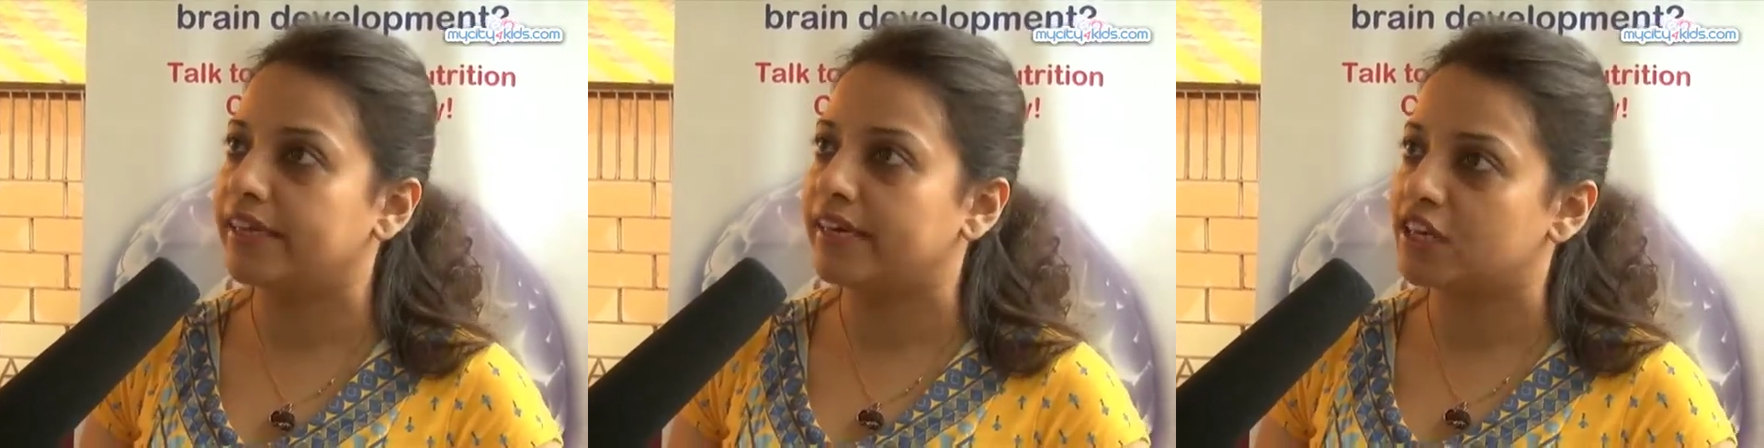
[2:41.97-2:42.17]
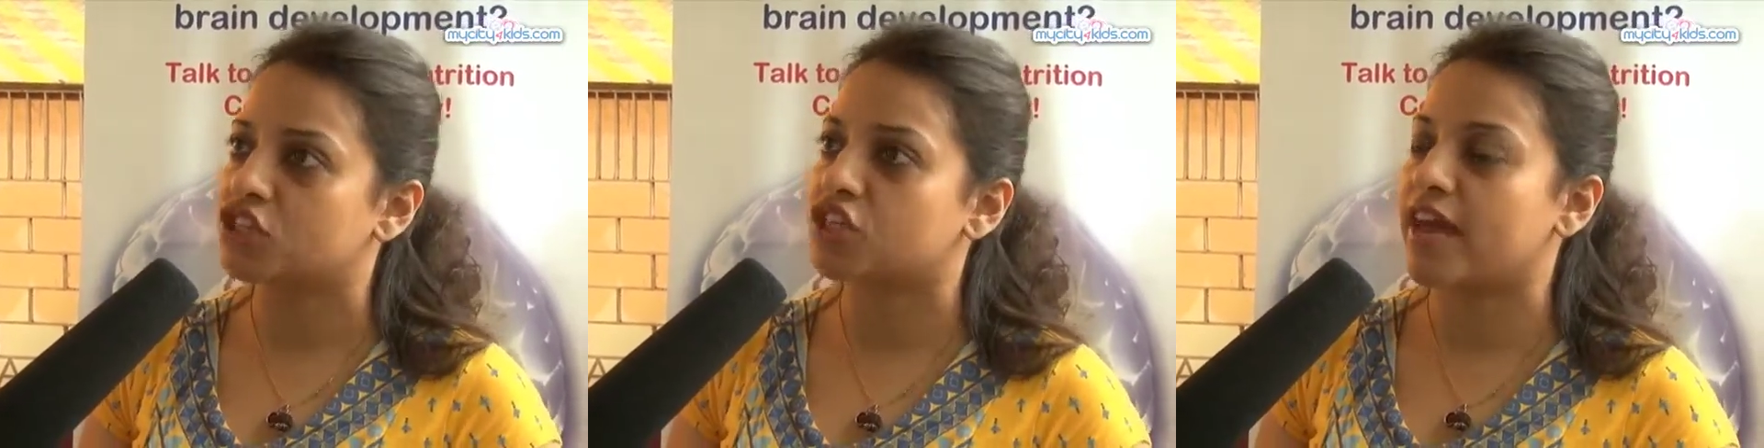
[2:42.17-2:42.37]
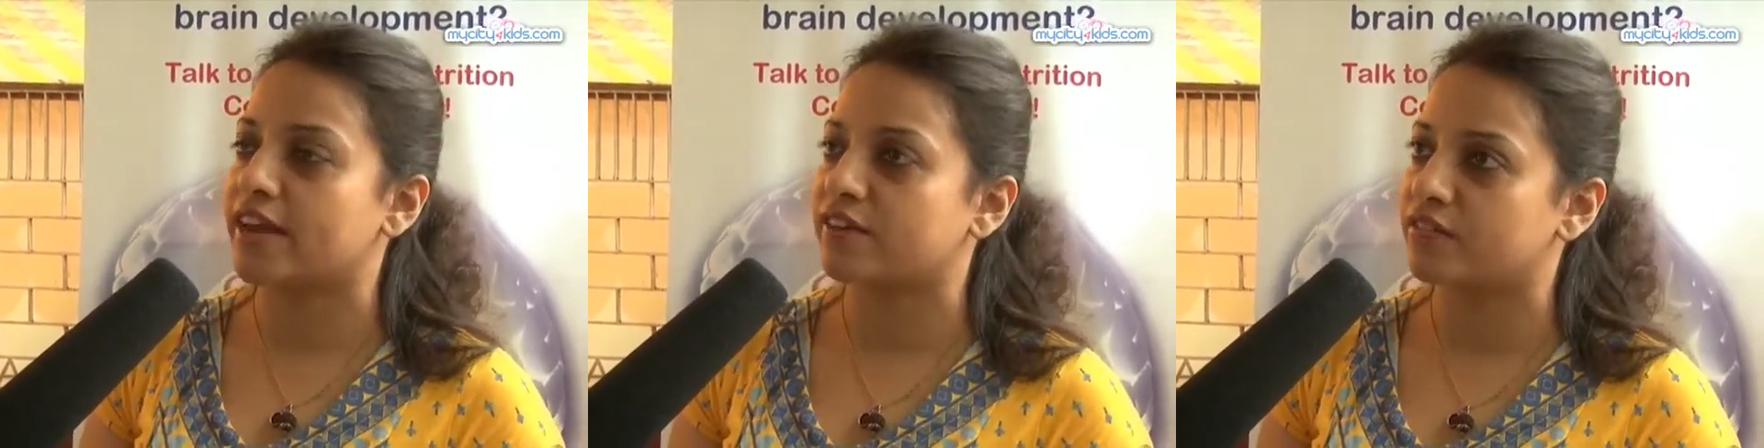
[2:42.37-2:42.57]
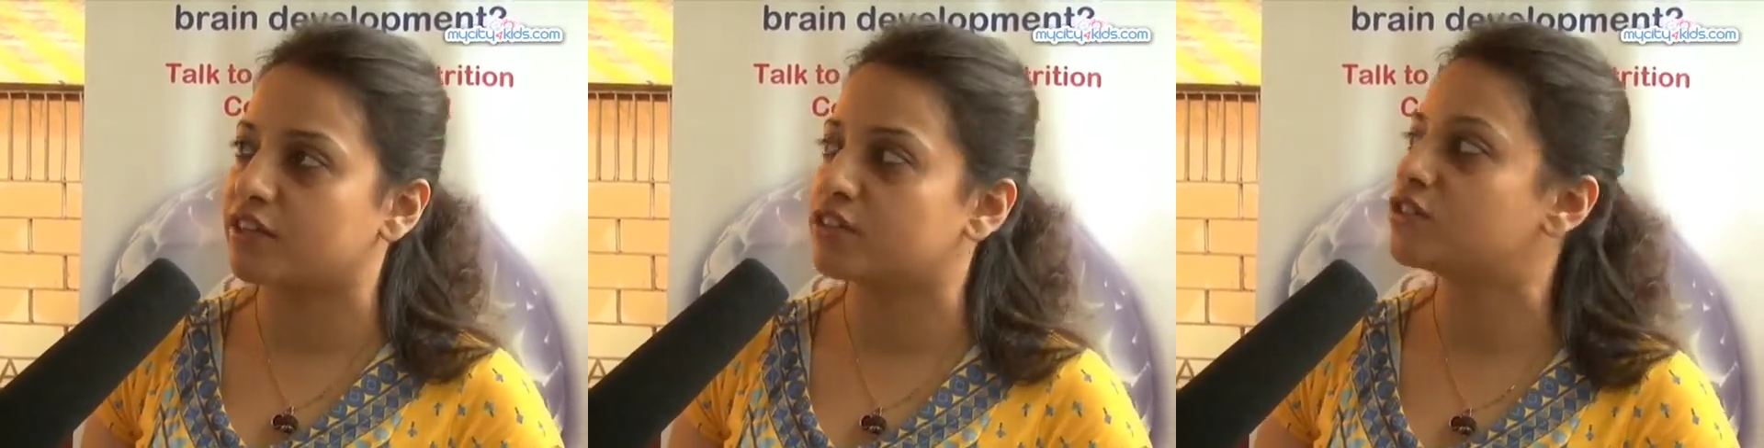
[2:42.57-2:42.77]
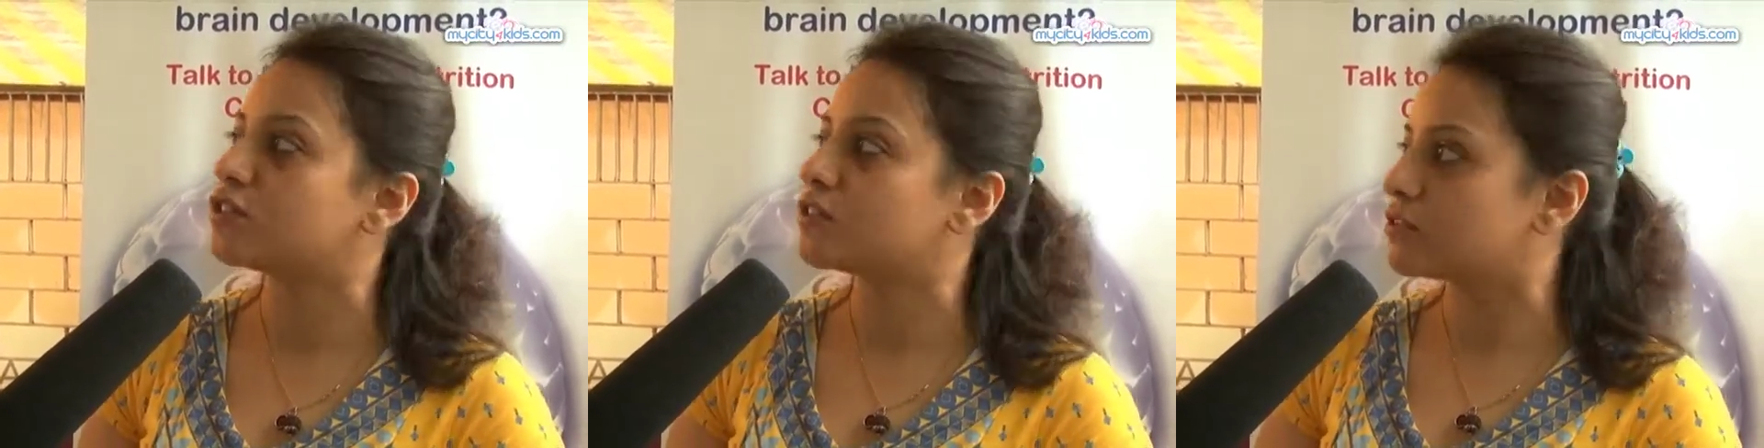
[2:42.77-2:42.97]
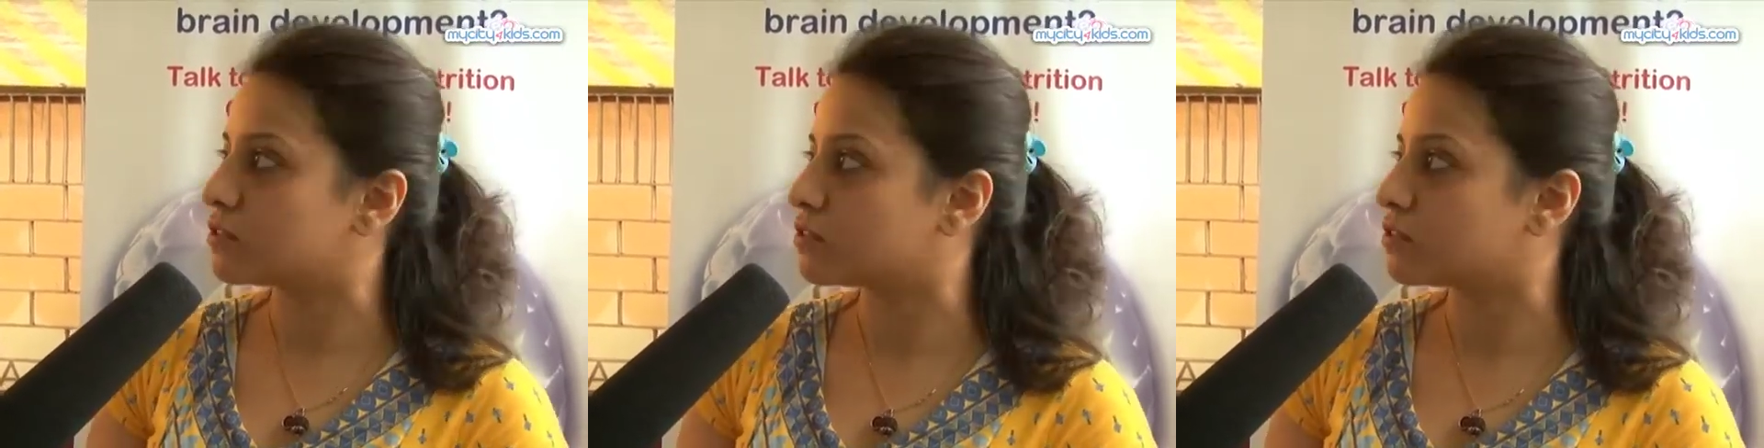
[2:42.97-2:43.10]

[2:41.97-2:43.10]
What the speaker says: English language.